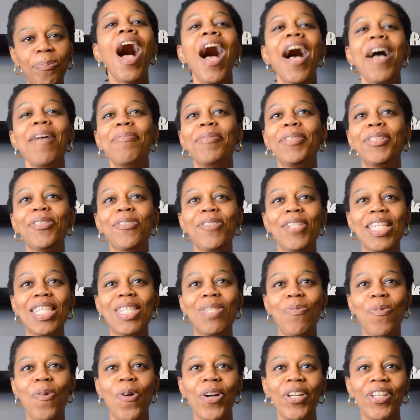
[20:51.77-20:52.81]
I'm Clarice
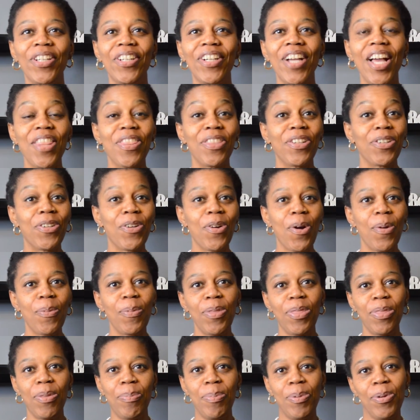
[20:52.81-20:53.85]
Warner, the girl
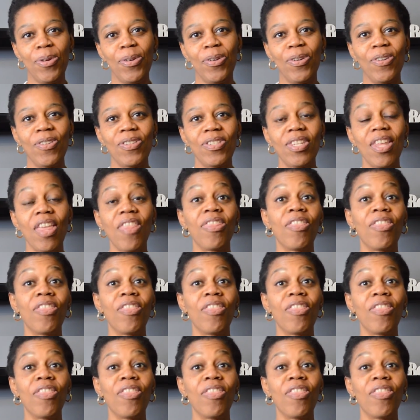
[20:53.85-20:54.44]
with the pearls,